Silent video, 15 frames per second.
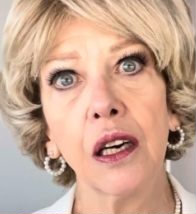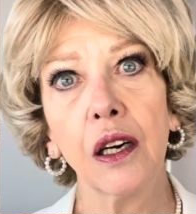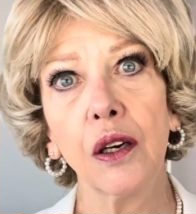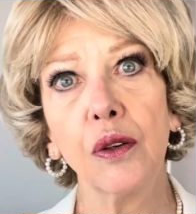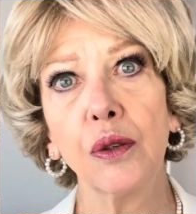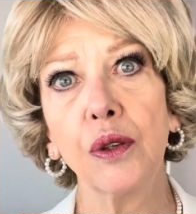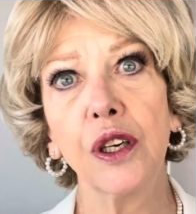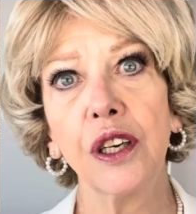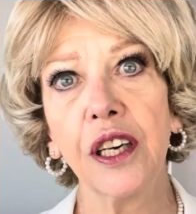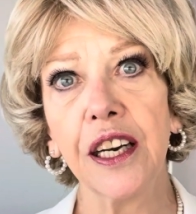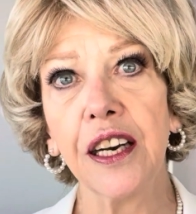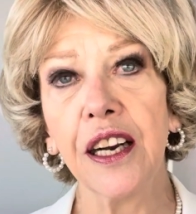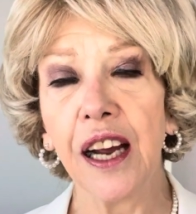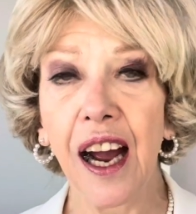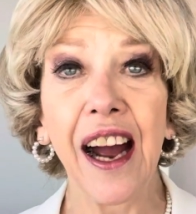Oh,
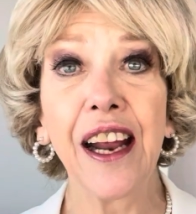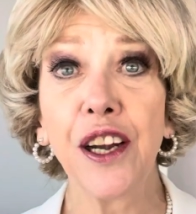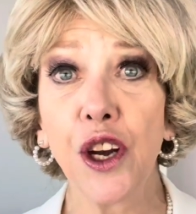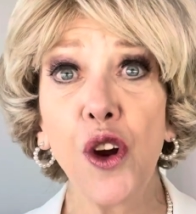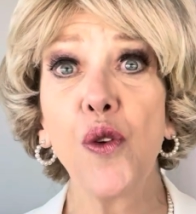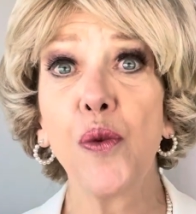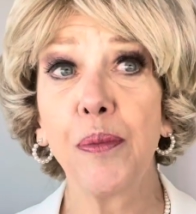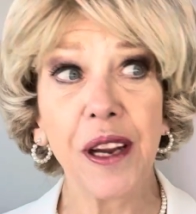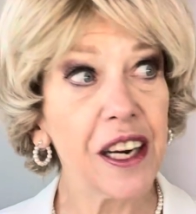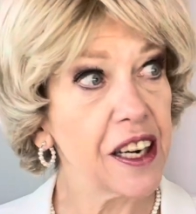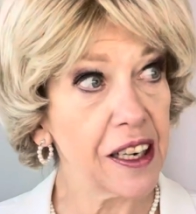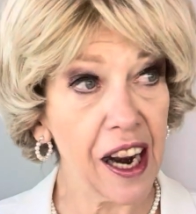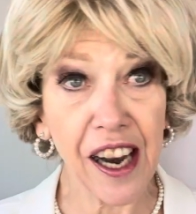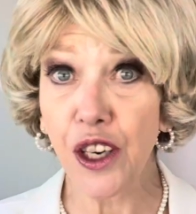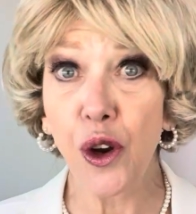good. I know
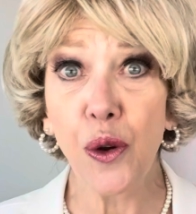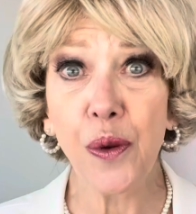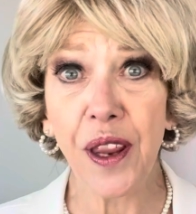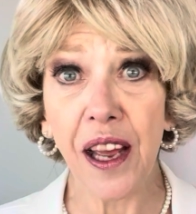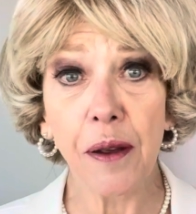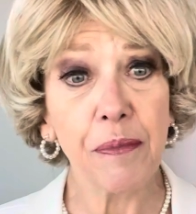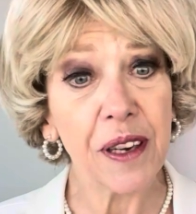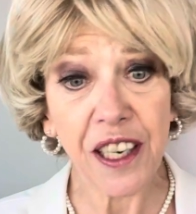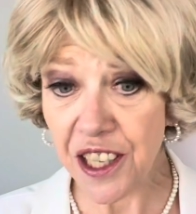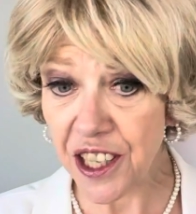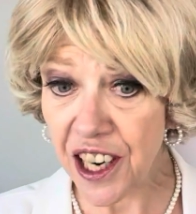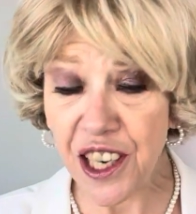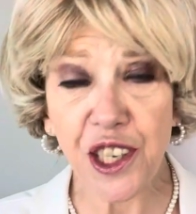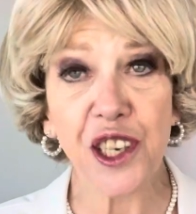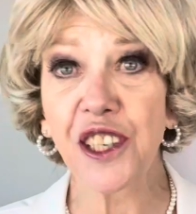I know that because
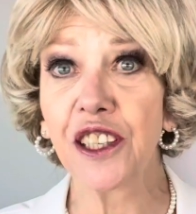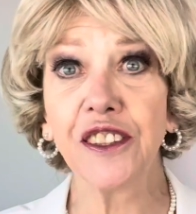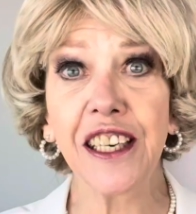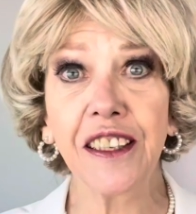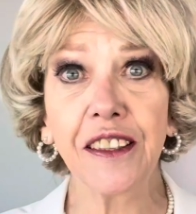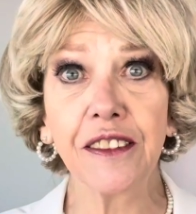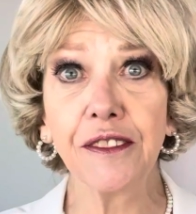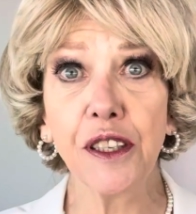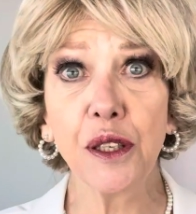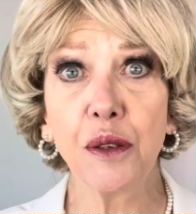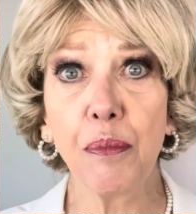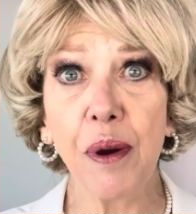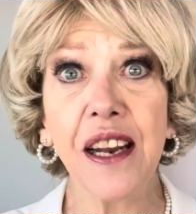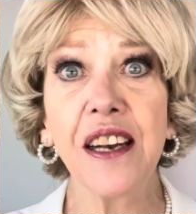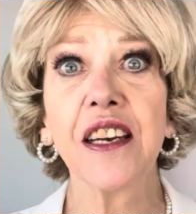I just clicked the little
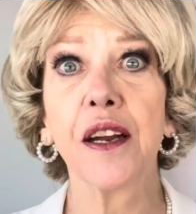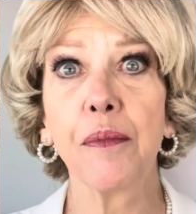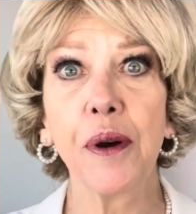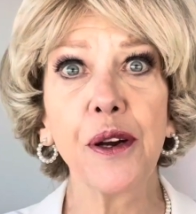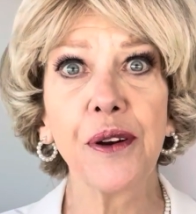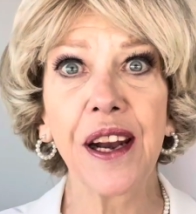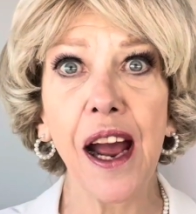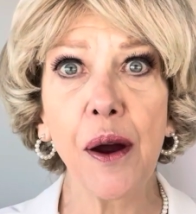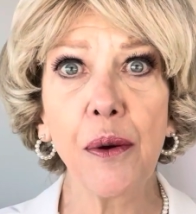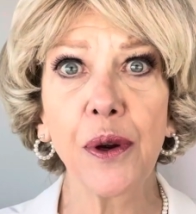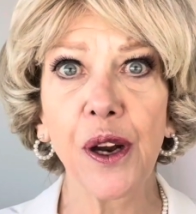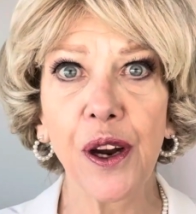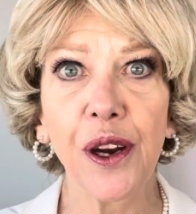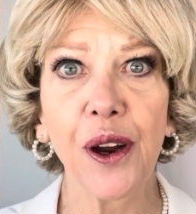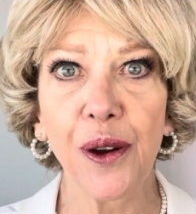button about an
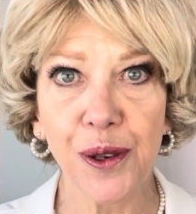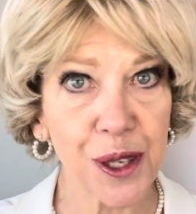hour ago.